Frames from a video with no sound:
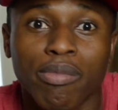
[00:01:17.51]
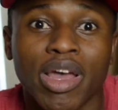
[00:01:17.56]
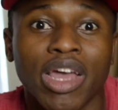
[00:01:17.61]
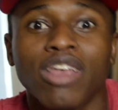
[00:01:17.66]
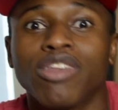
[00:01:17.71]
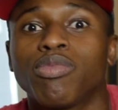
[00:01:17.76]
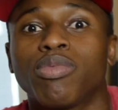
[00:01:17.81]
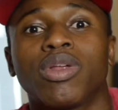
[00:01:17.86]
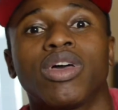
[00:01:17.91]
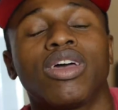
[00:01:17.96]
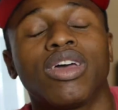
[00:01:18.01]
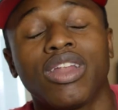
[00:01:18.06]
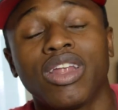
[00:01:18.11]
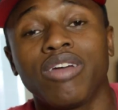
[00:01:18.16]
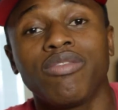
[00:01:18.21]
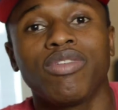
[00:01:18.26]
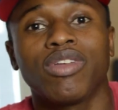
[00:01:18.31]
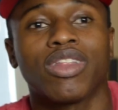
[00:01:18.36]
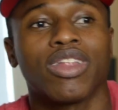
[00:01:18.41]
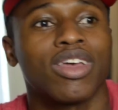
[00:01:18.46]
bass player and
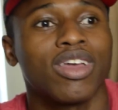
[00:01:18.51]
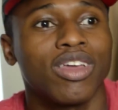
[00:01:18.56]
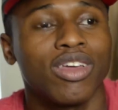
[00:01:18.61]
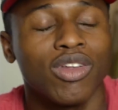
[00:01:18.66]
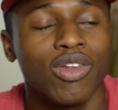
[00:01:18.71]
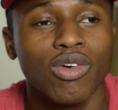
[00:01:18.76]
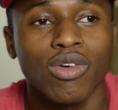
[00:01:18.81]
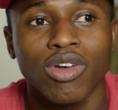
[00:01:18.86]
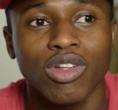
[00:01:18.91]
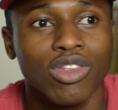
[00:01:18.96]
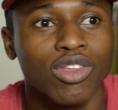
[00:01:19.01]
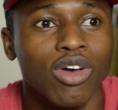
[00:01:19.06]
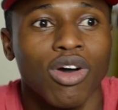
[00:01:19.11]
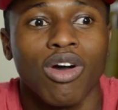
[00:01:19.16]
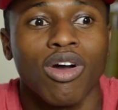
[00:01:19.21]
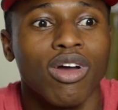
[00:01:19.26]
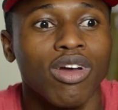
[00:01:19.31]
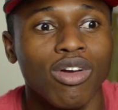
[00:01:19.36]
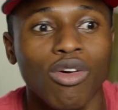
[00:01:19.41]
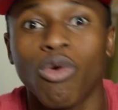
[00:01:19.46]
everything,
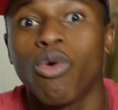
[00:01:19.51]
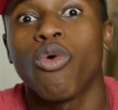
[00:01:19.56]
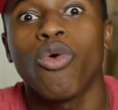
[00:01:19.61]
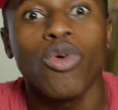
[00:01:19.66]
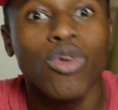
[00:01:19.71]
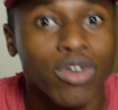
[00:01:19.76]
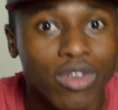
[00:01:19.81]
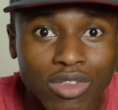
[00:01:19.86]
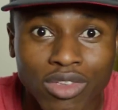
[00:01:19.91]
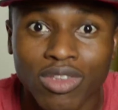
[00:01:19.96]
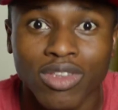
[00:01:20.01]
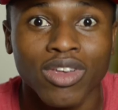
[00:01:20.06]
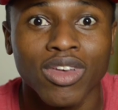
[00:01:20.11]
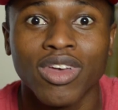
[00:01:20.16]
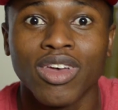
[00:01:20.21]
guitar, horns,